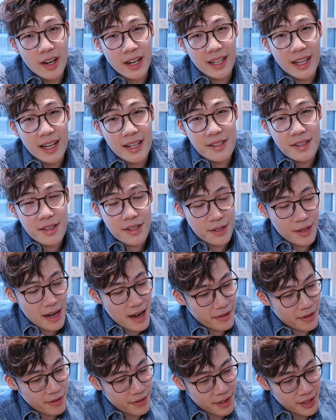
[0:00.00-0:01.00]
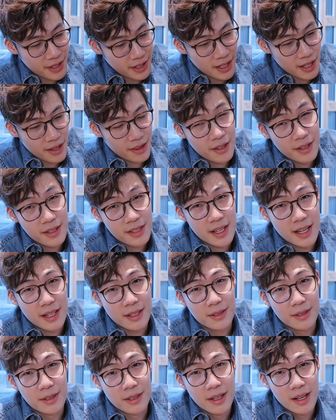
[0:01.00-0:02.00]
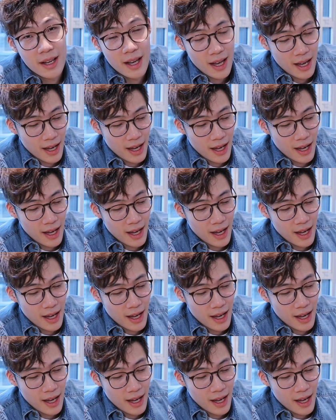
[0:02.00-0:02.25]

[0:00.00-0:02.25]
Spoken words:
Alright guys, so after finishing that third cycle,